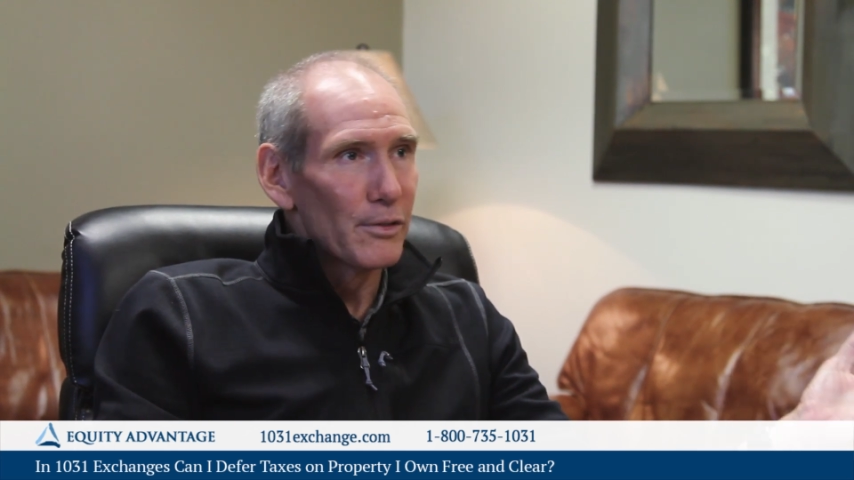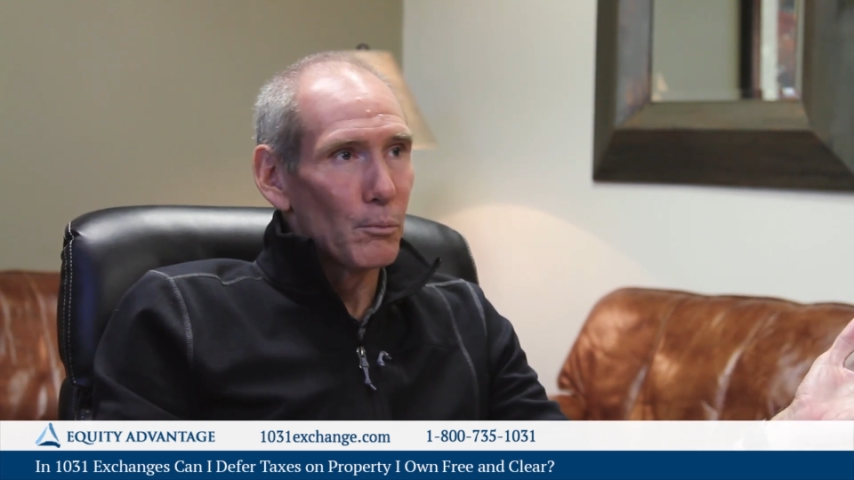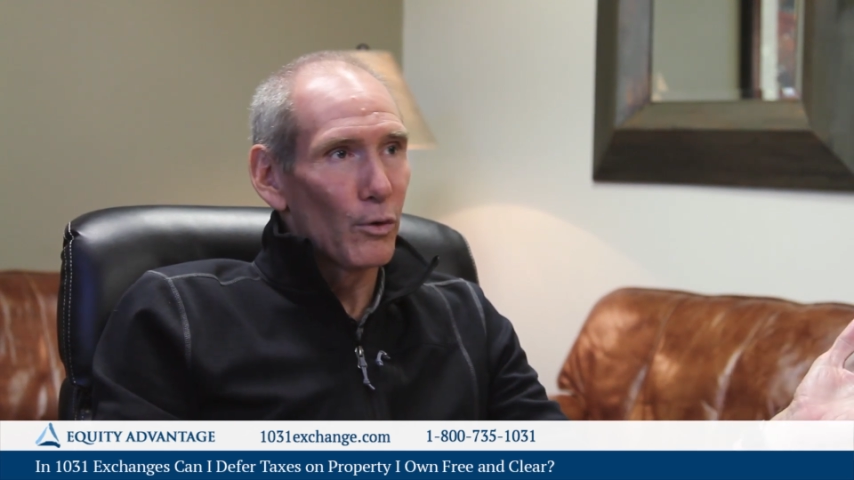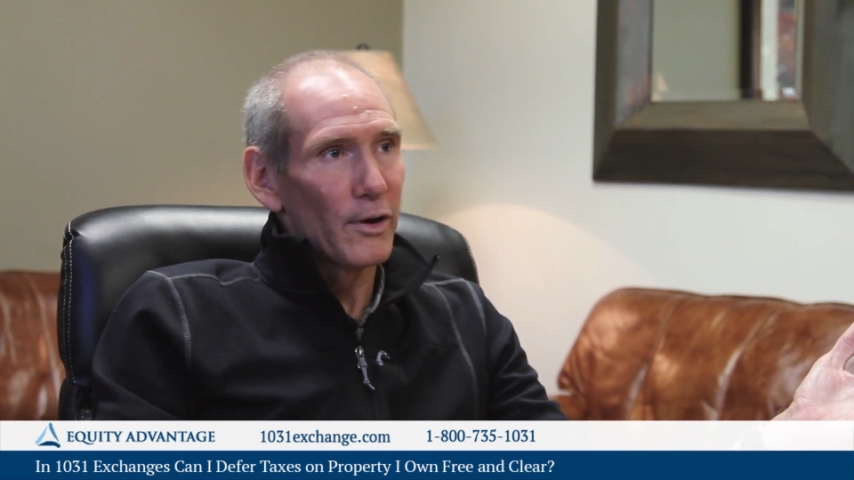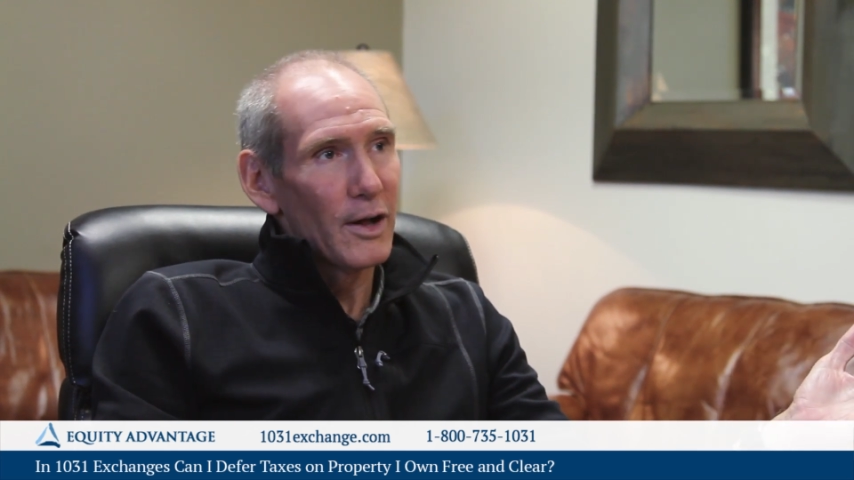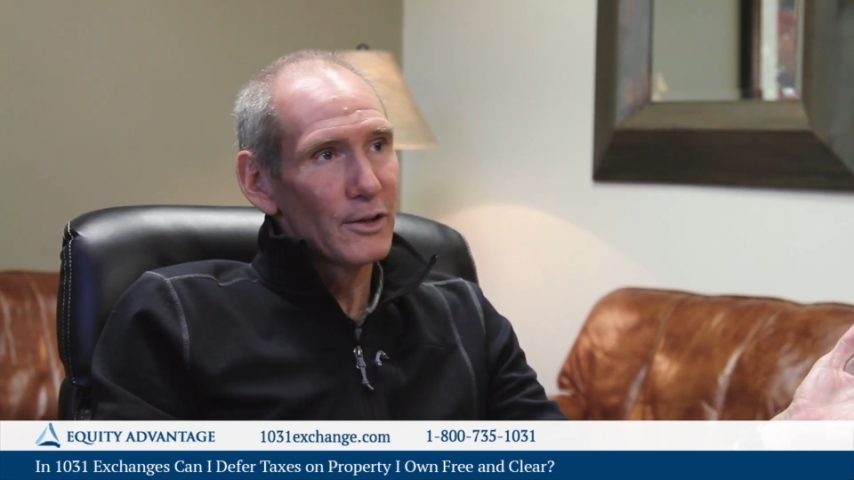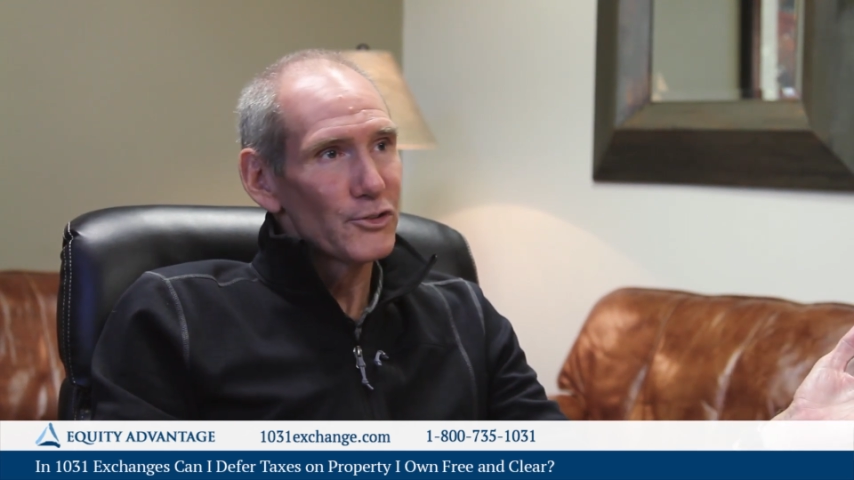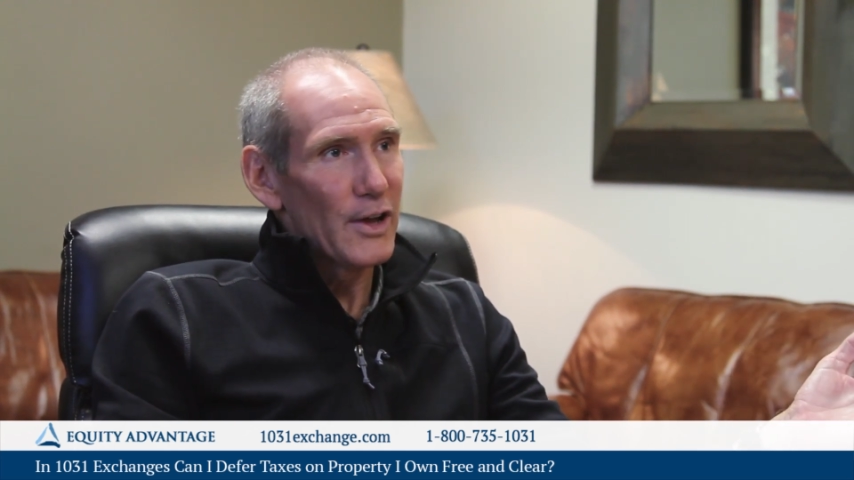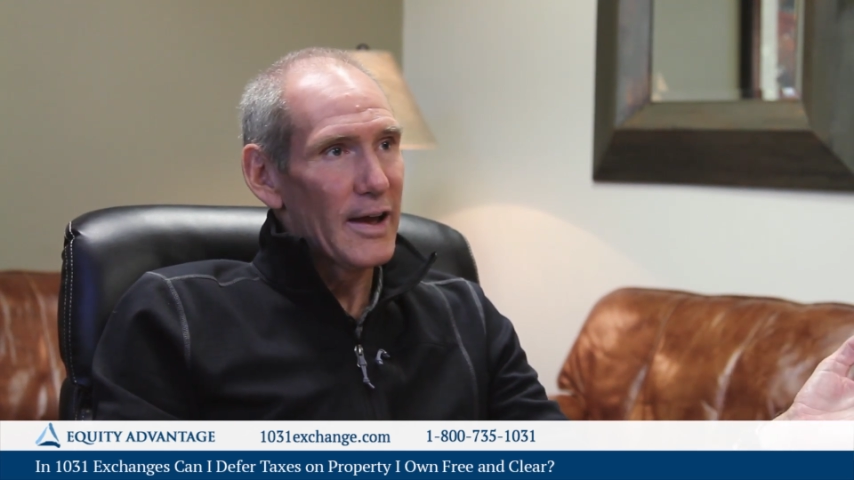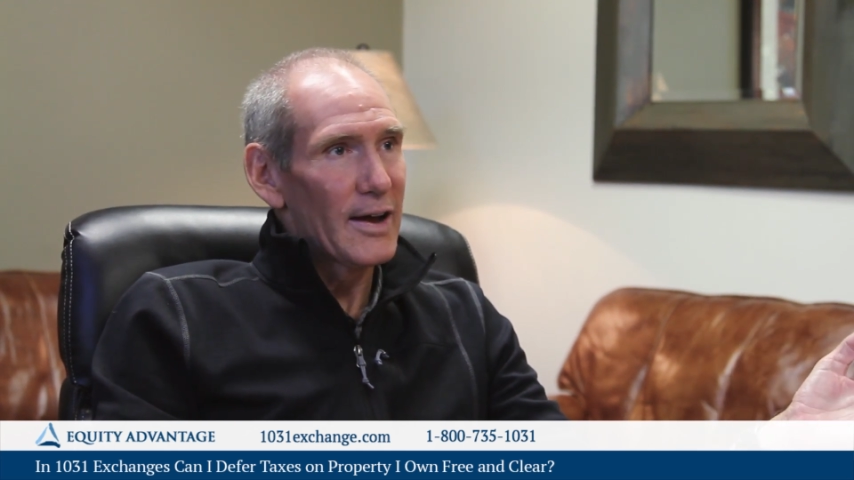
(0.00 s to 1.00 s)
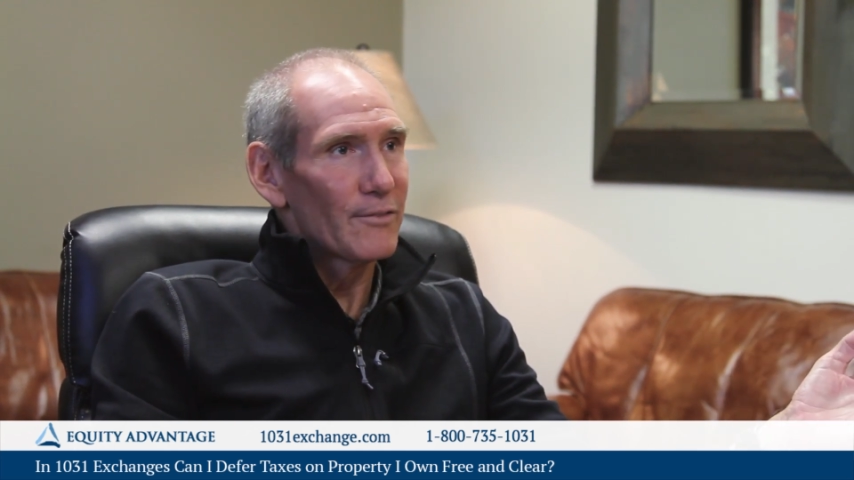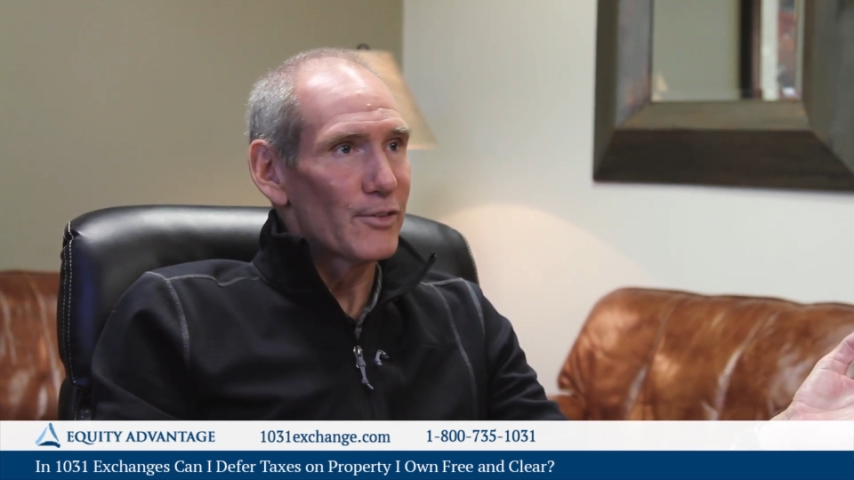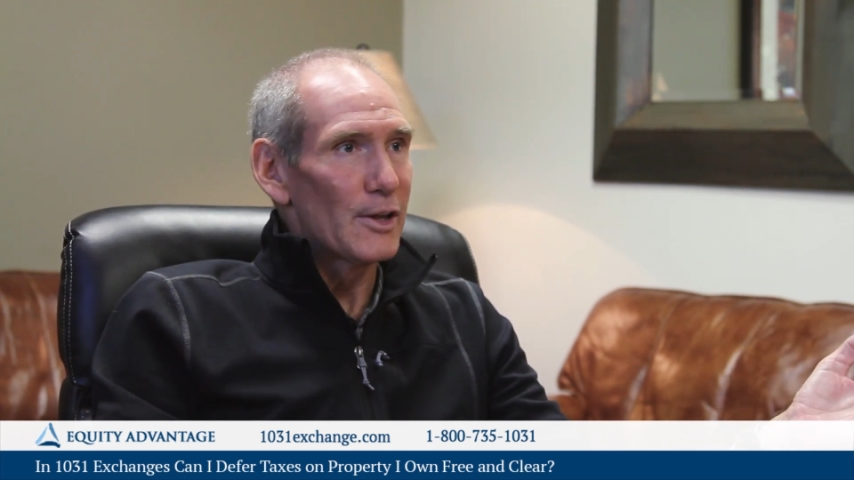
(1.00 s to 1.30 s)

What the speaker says: the more knowledge you have,